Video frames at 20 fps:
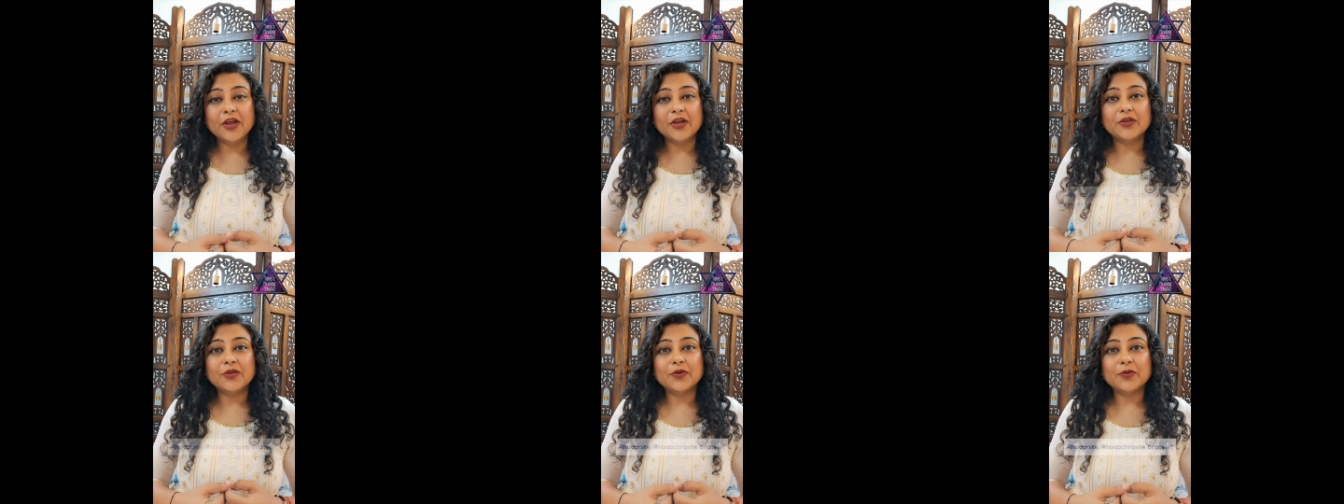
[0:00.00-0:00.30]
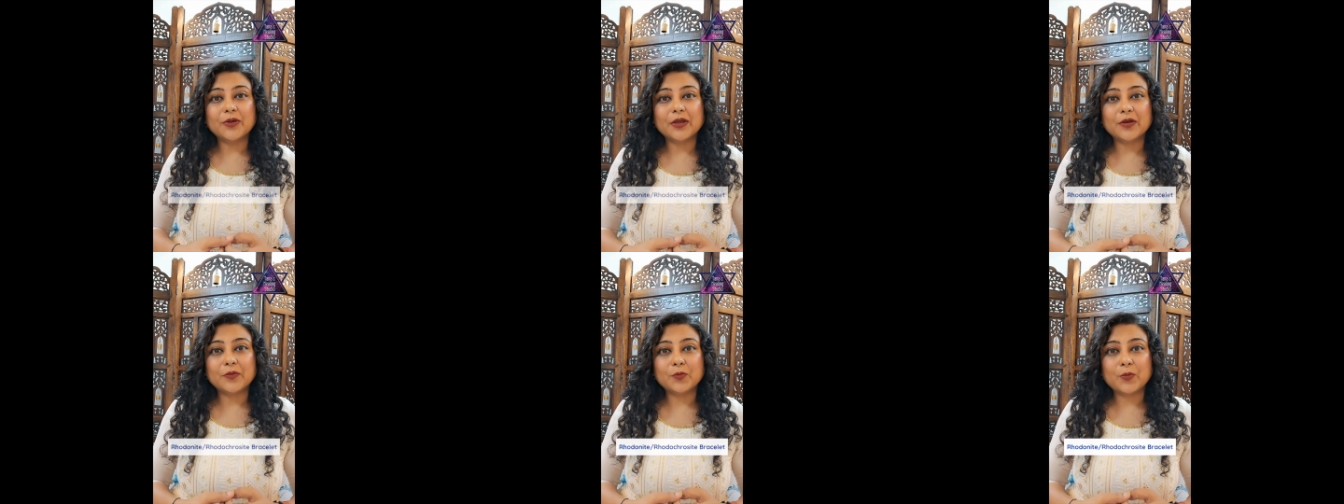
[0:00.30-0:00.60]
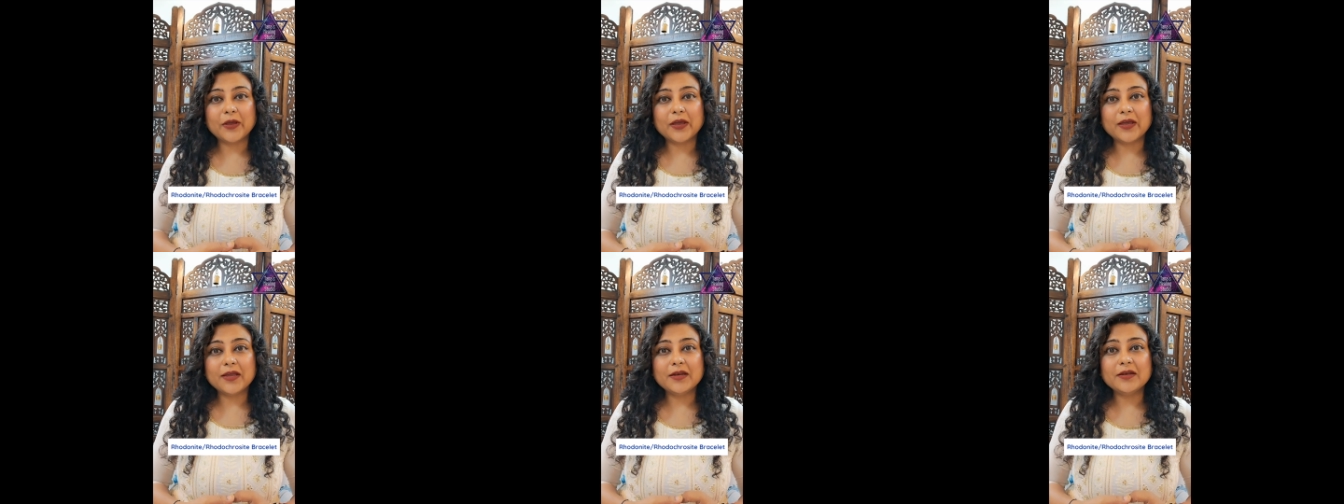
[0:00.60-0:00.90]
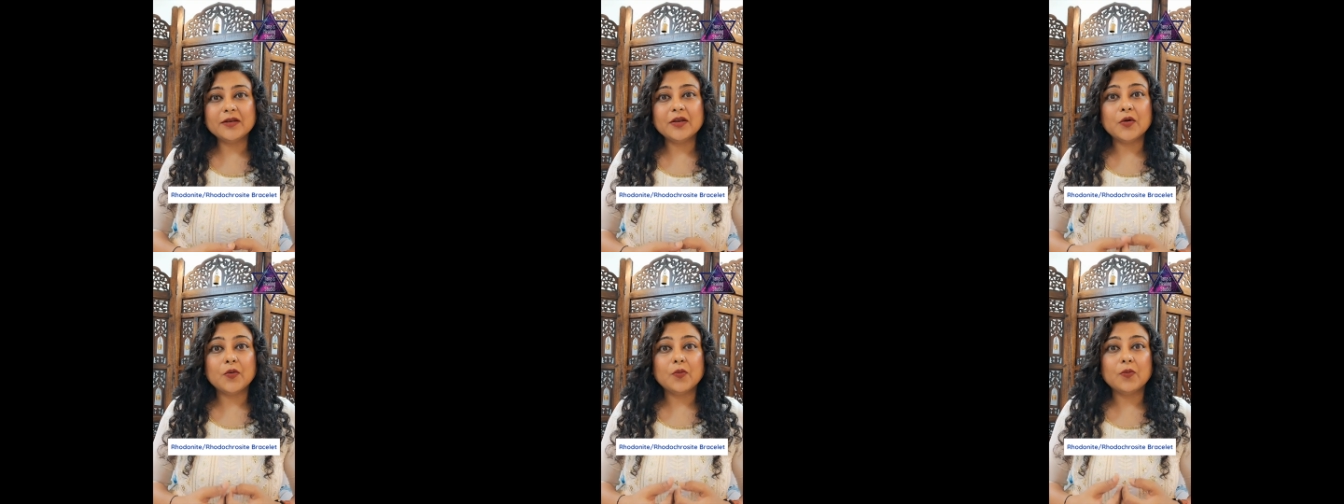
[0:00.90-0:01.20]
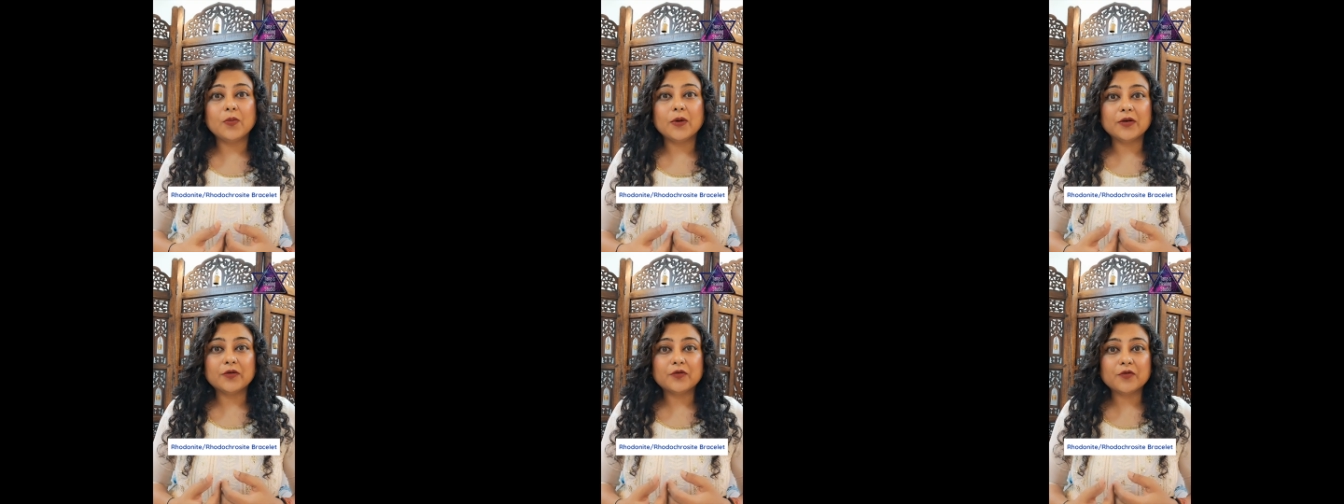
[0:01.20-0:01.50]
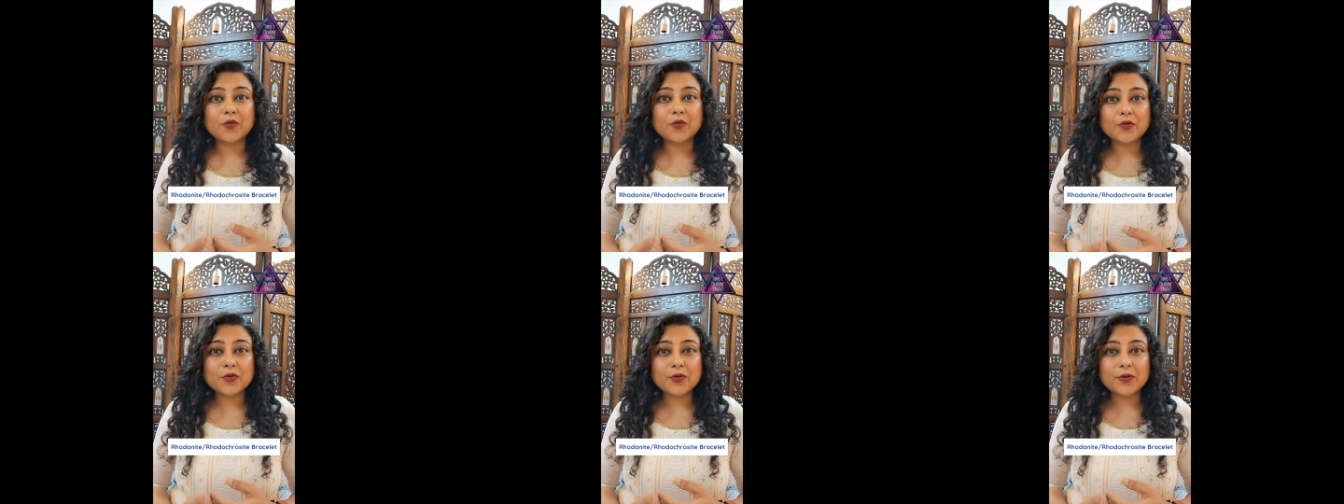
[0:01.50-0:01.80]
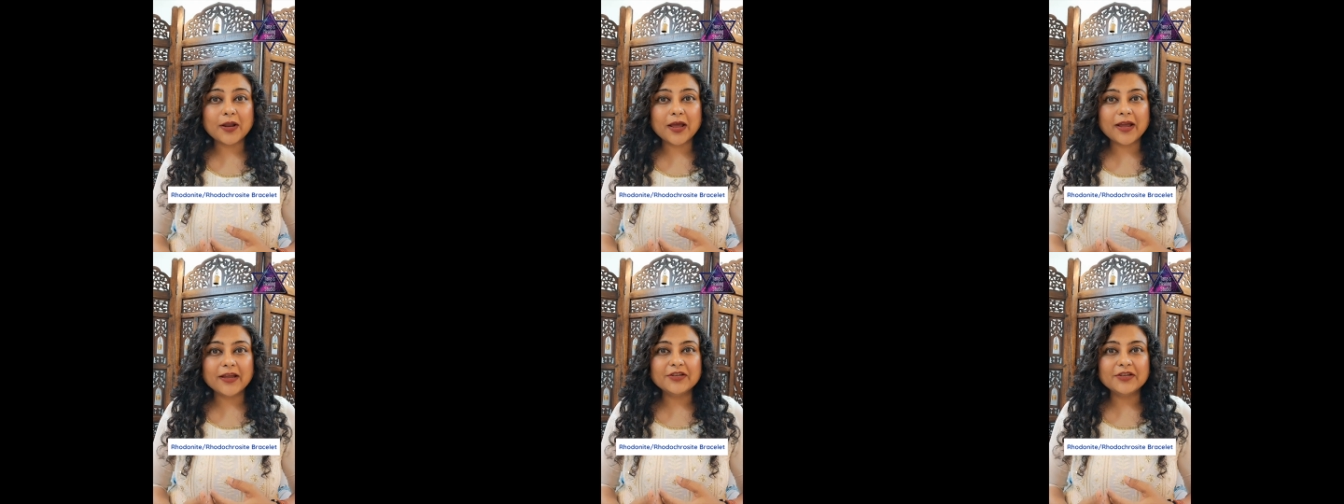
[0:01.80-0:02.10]
You can wear one
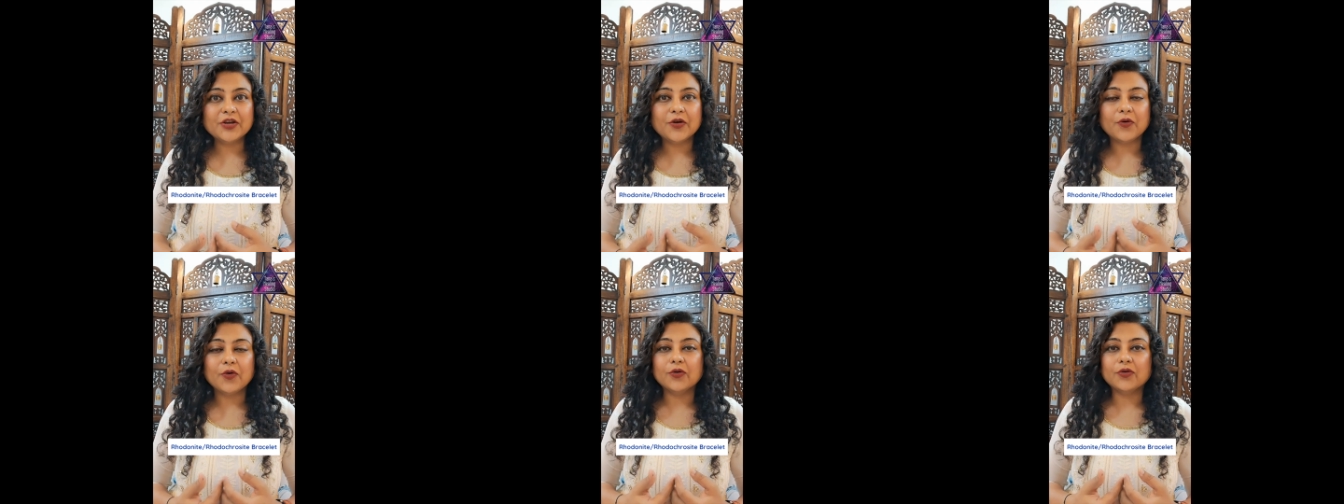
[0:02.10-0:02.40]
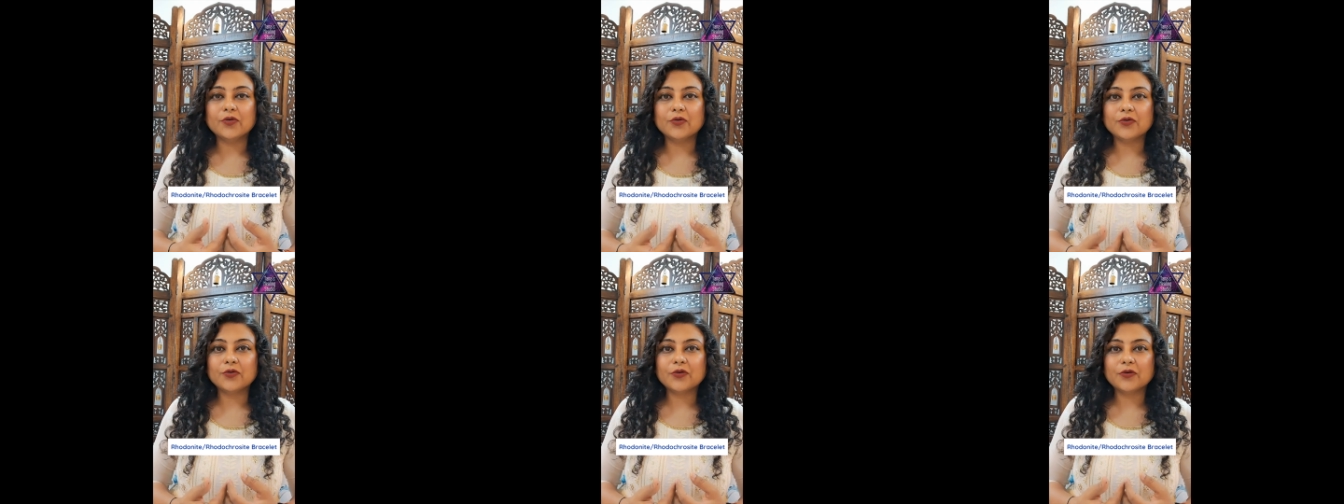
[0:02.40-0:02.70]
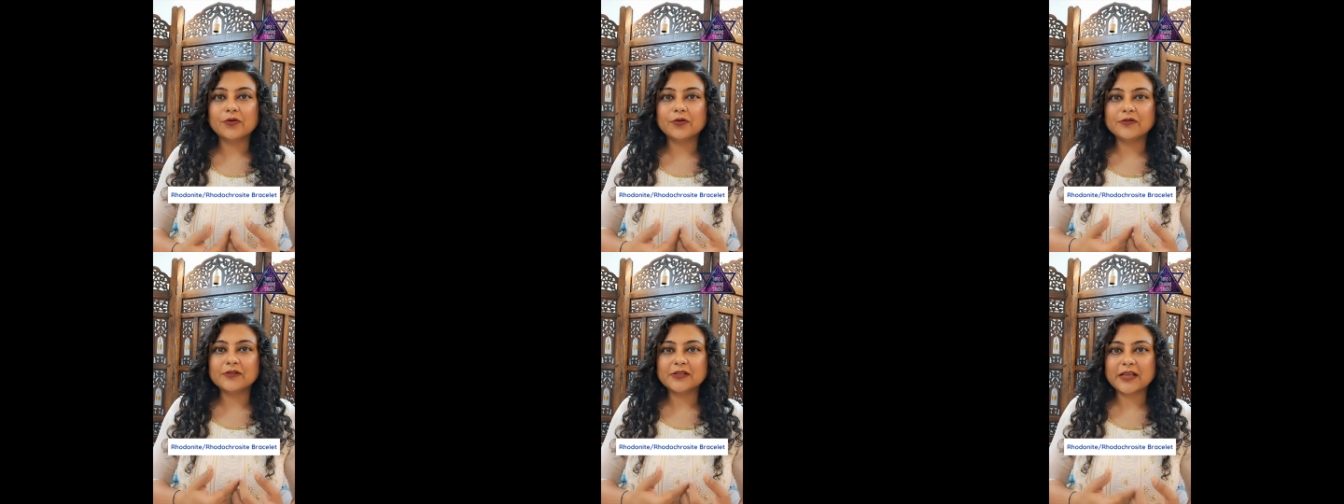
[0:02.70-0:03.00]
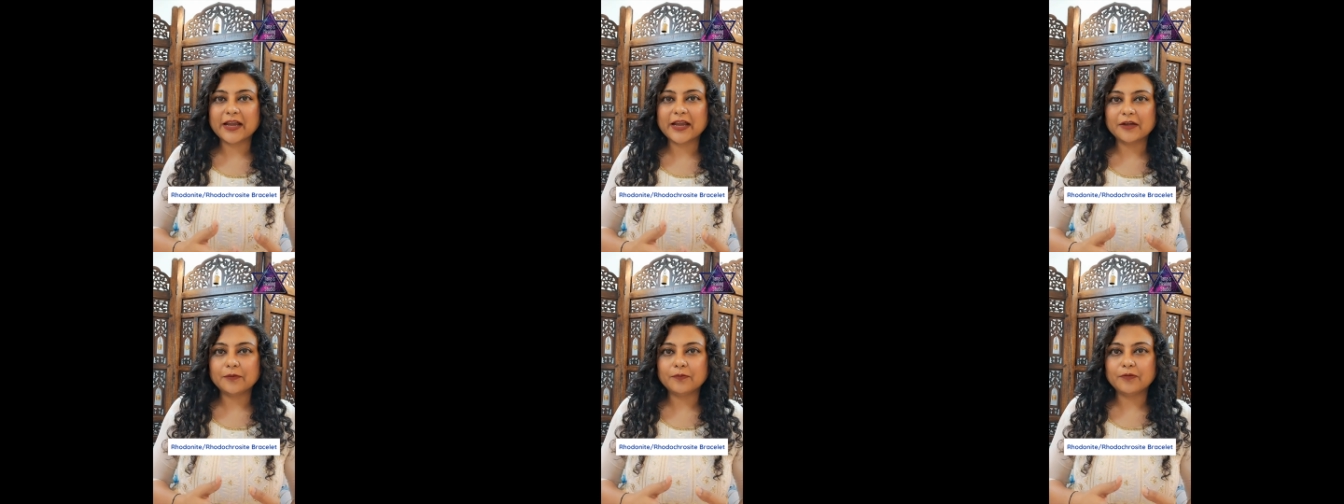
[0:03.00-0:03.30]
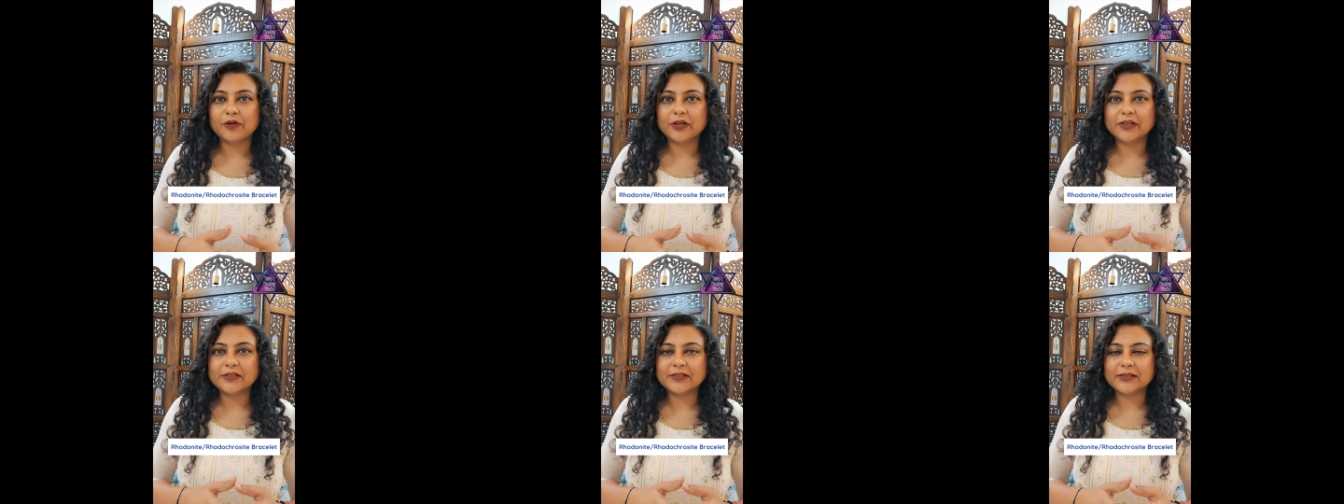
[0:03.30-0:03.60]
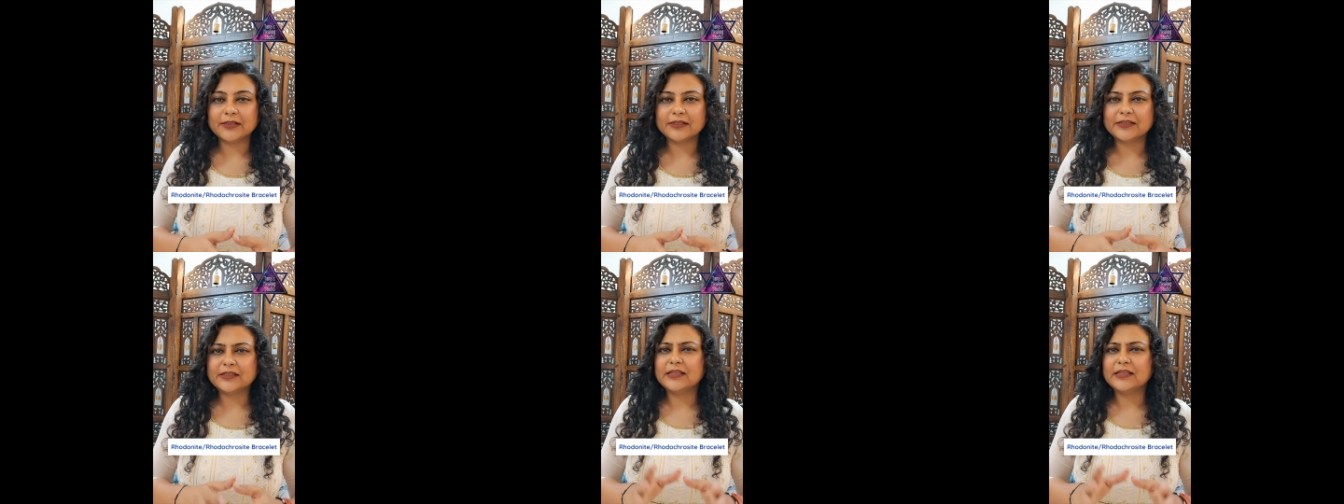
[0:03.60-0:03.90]
rhodonite or rhodochrosite bracelets.